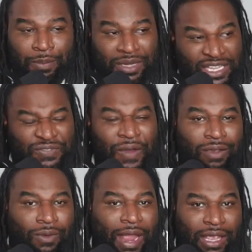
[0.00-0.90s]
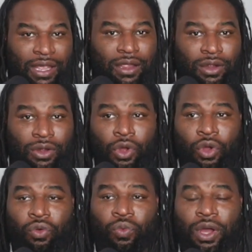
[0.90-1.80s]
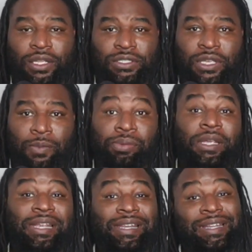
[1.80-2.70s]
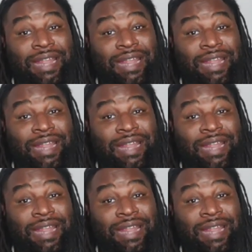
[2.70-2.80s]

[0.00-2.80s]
But this fight right here was completely